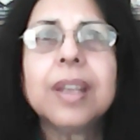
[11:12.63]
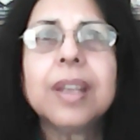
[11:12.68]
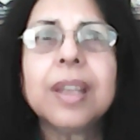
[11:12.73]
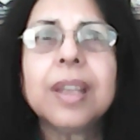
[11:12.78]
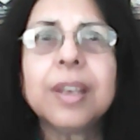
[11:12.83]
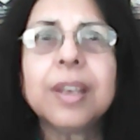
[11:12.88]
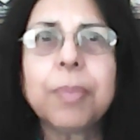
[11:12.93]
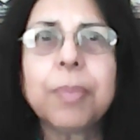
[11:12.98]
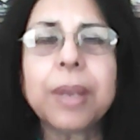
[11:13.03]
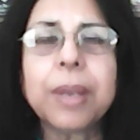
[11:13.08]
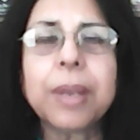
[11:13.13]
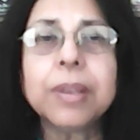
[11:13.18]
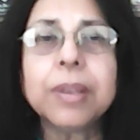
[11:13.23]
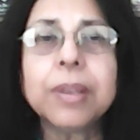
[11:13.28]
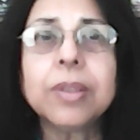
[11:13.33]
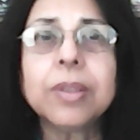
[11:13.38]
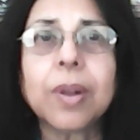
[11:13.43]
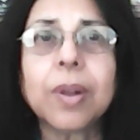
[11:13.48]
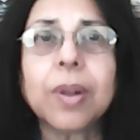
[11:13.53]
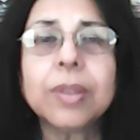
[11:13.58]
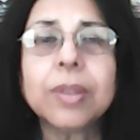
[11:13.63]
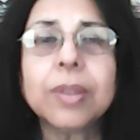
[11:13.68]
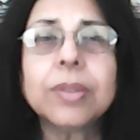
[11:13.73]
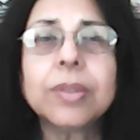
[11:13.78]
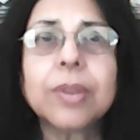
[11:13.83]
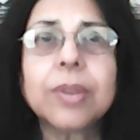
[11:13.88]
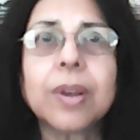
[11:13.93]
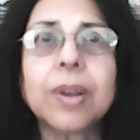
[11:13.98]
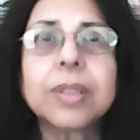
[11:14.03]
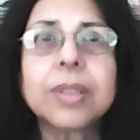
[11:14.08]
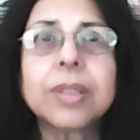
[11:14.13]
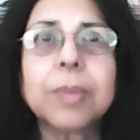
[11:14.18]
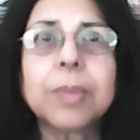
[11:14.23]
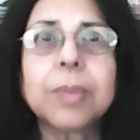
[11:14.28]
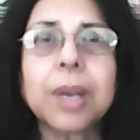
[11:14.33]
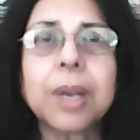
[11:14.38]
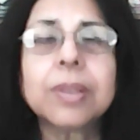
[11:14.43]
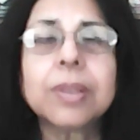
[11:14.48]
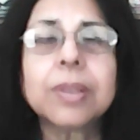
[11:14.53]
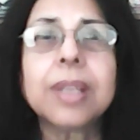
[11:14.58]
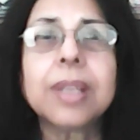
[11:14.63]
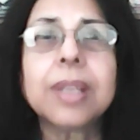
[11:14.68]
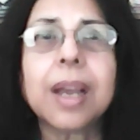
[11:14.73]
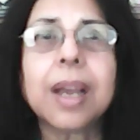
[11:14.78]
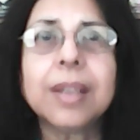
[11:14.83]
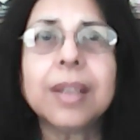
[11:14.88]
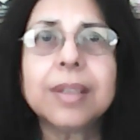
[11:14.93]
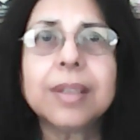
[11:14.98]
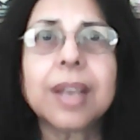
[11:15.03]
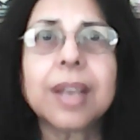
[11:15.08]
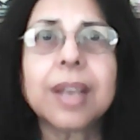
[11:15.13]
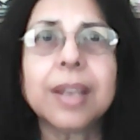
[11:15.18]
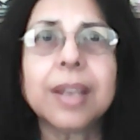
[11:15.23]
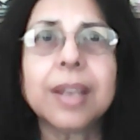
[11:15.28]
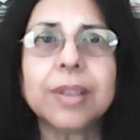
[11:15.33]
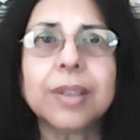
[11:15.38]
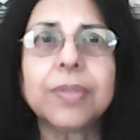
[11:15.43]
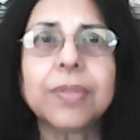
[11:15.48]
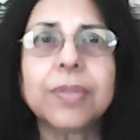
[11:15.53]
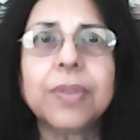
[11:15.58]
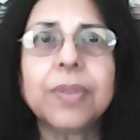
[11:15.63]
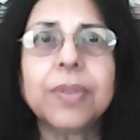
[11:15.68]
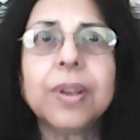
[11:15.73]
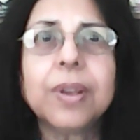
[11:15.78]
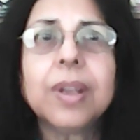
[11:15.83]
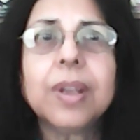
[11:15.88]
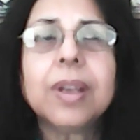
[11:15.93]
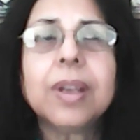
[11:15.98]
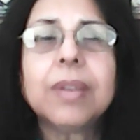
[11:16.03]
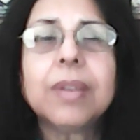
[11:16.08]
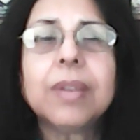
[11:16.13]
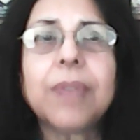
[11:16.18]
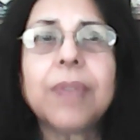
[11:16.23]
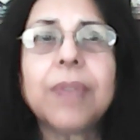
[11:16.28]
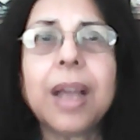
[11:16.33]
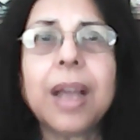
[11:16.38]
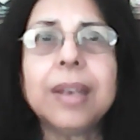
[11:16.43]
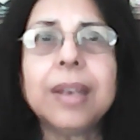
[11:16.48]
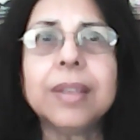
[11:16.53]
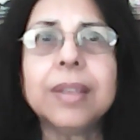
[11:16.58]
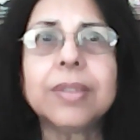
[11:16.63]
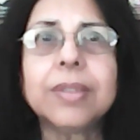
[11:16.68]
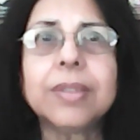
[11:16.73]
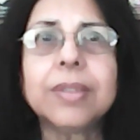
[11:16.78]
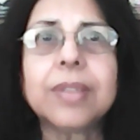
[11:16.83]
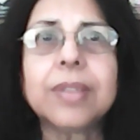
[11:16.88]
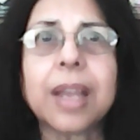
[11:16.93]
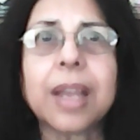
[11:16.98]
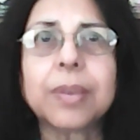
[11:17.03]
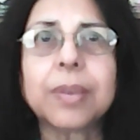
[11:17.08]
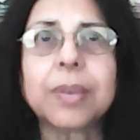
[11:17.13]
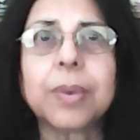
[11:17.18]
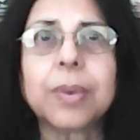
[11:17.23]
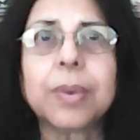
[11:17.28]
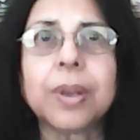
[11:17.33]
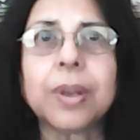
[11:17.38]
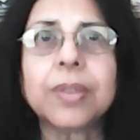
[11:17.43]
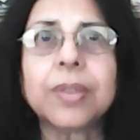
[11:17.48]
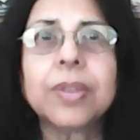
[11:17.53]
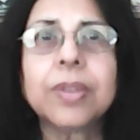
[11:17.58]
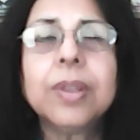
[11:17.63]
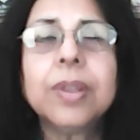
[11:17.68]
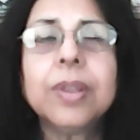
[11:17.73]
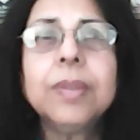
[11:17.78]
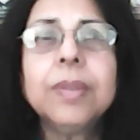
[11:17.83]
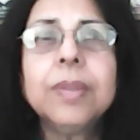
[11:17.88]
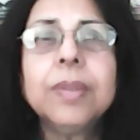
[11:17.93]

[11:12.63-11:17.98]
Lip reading: Independence also talks about the other kind of violence that was,